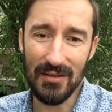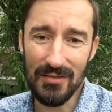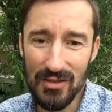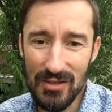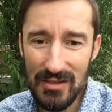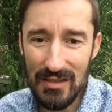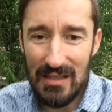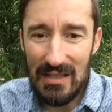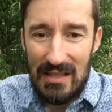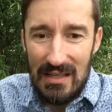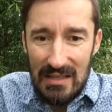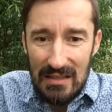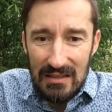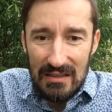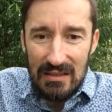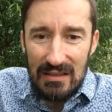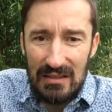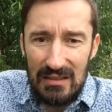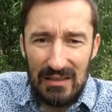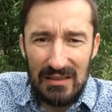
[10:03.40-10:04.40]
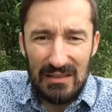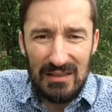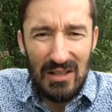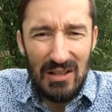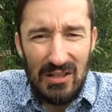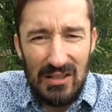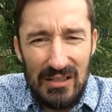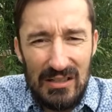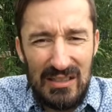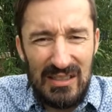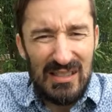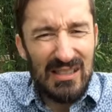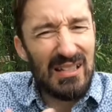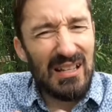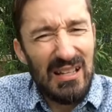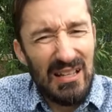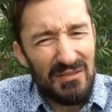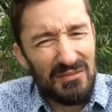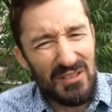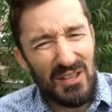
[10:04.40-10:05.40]
not just healing the dark
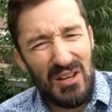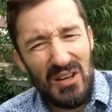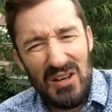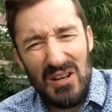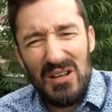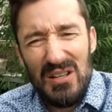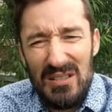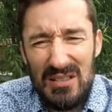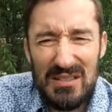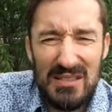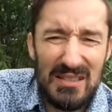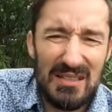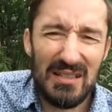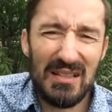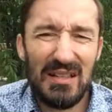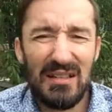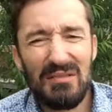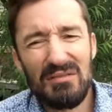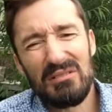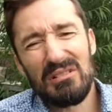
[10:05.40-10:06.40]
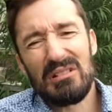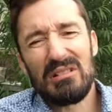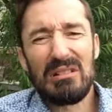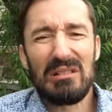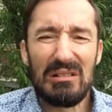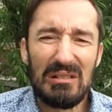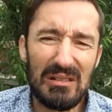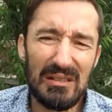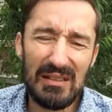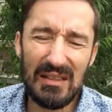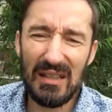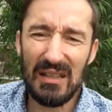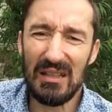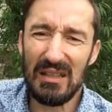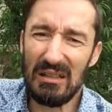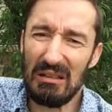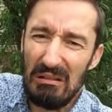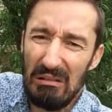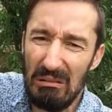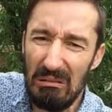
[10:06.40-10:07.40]
stuff, the hard stuff, and
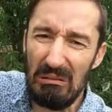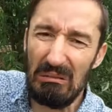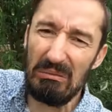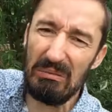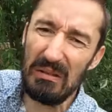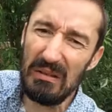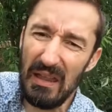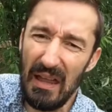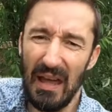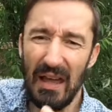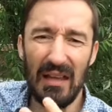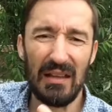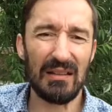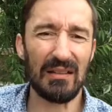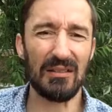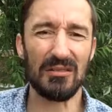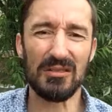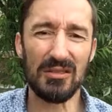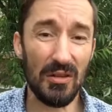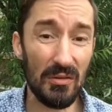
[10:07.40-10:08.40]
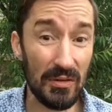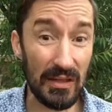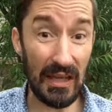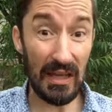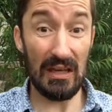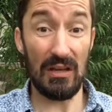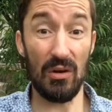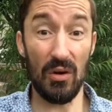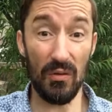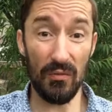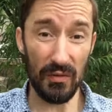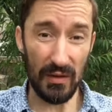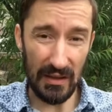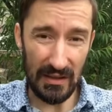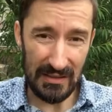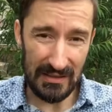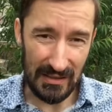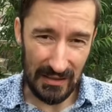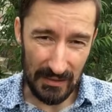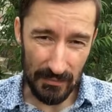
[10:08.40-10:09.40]
getting over that. There's no getting over
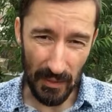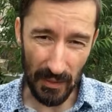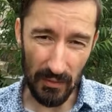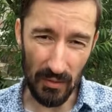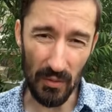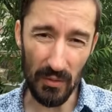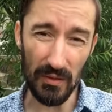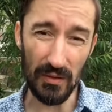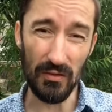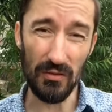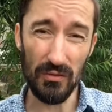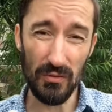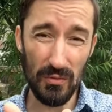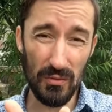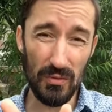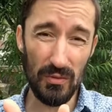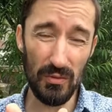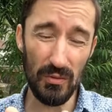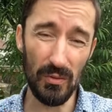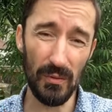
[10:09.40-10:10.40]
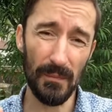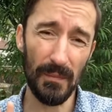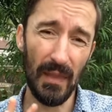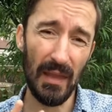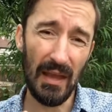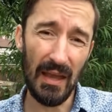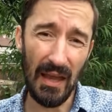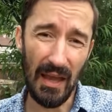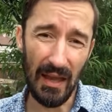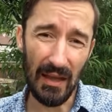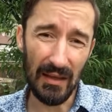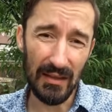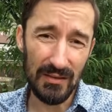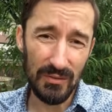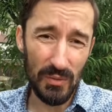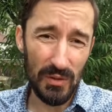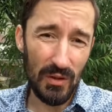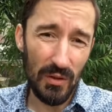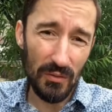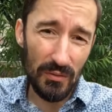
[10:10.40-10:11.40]
it. It's about going through. And
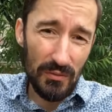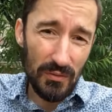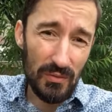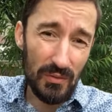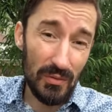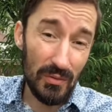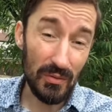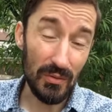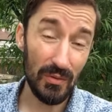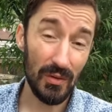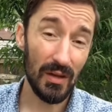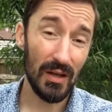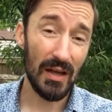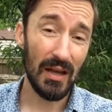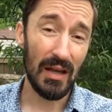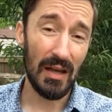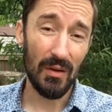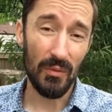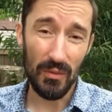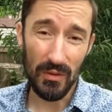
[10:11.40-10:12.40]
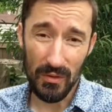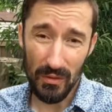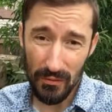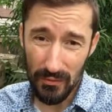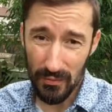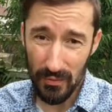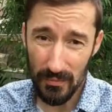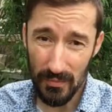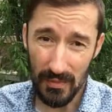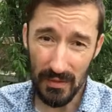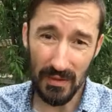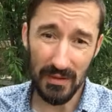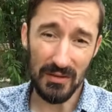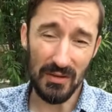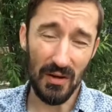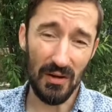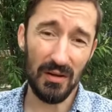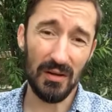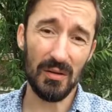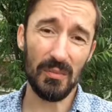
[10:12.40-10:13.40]
as we go through, we go from a
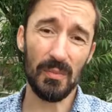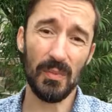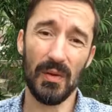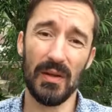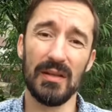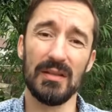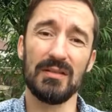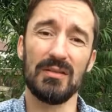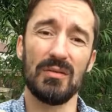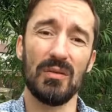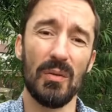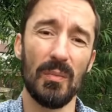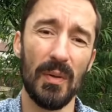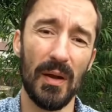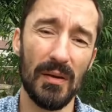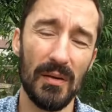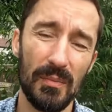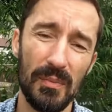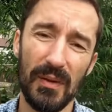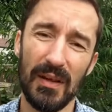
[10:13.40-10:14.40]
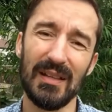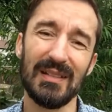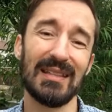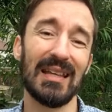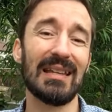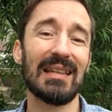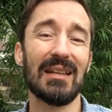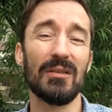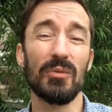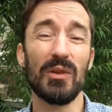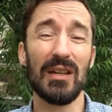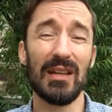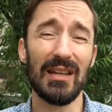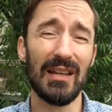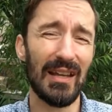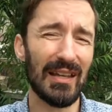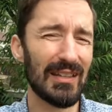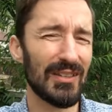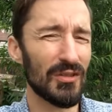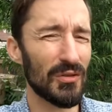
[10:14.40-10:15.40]
darker place to a better place, and then we
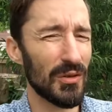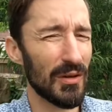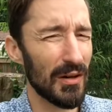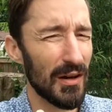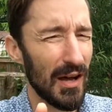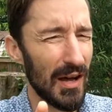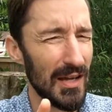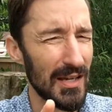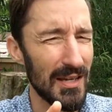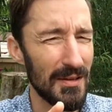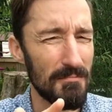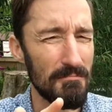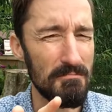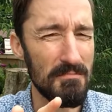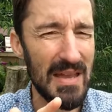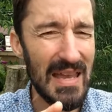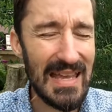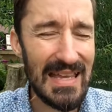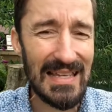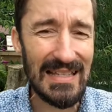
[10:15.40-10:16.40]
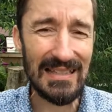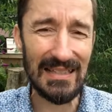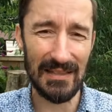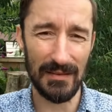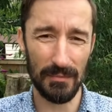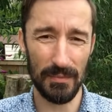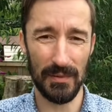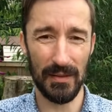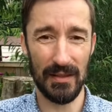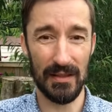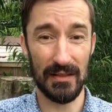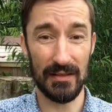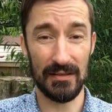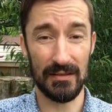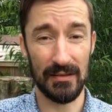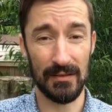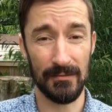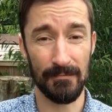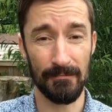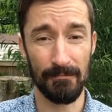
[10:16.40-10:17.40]
can get to an amazing
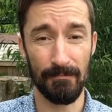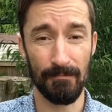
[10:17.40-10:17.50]
place